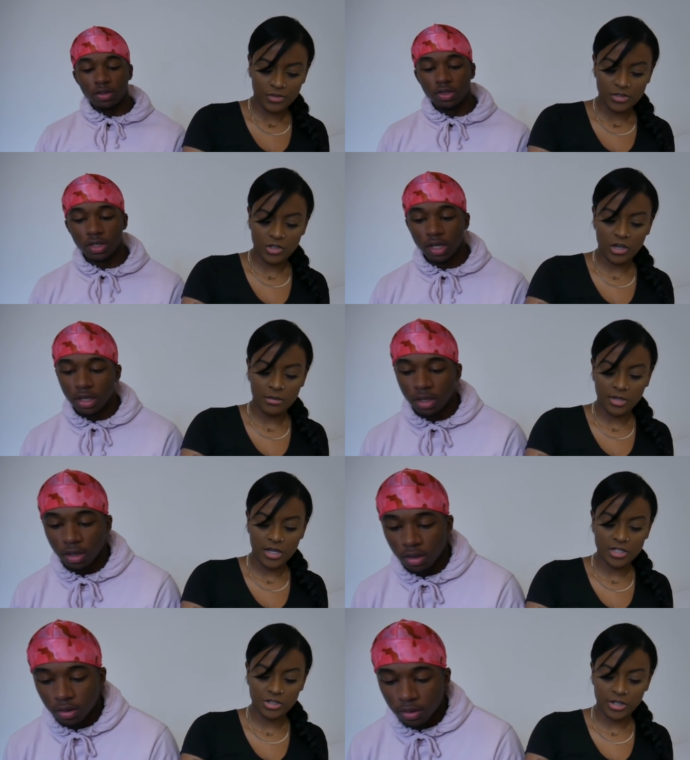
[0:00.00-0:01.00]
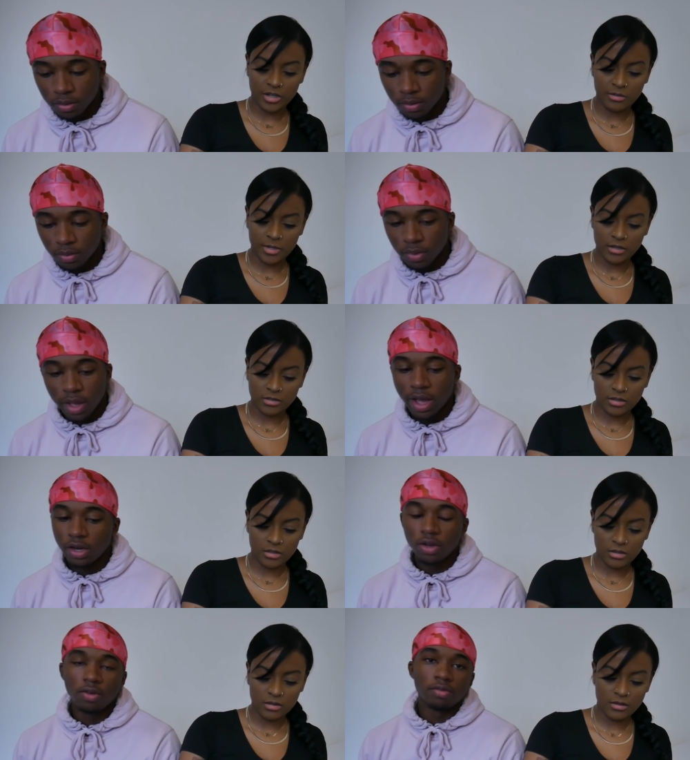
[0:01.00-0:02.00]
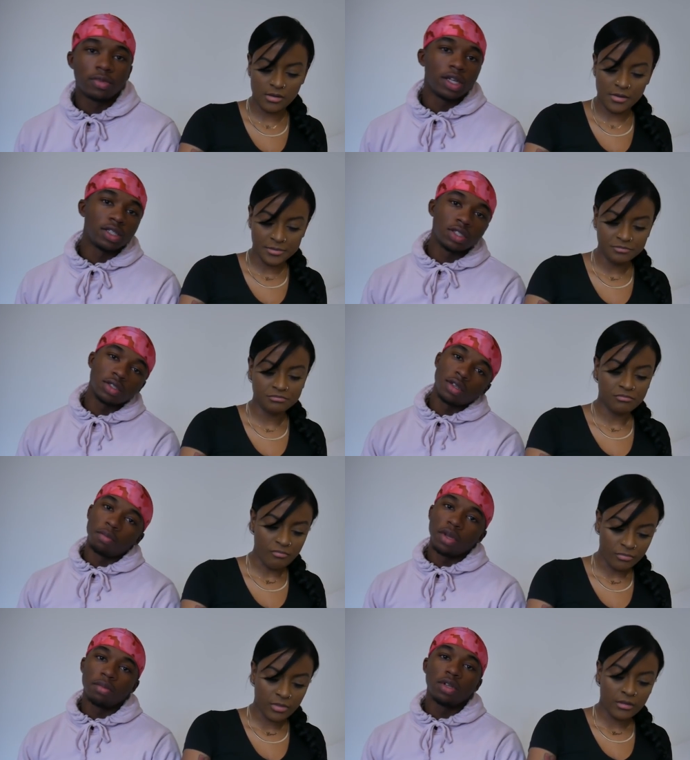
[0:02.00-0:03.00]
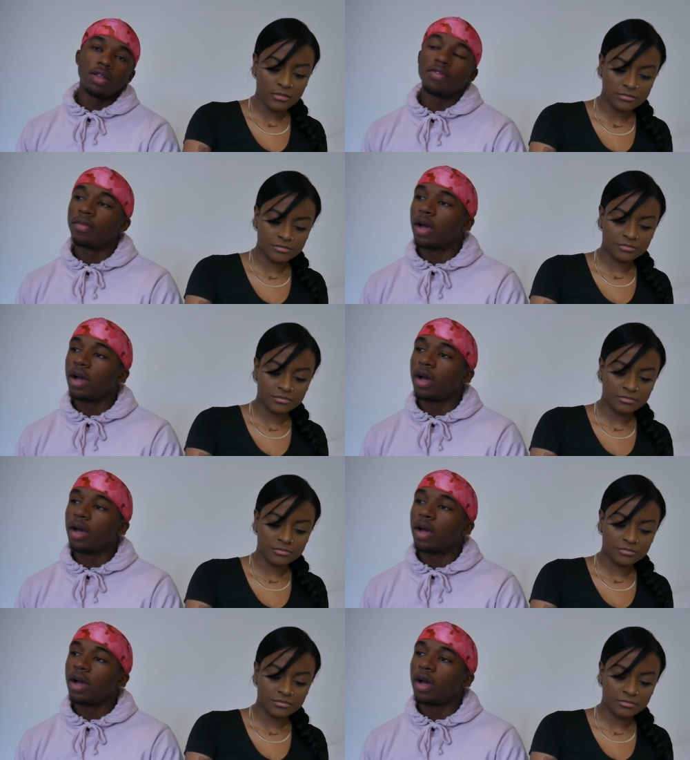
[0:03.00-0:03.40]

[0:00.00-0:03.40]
Speaker 1: else. So you gotta be contrary to everybody else.
Speaker 2: I do. That is a big belief of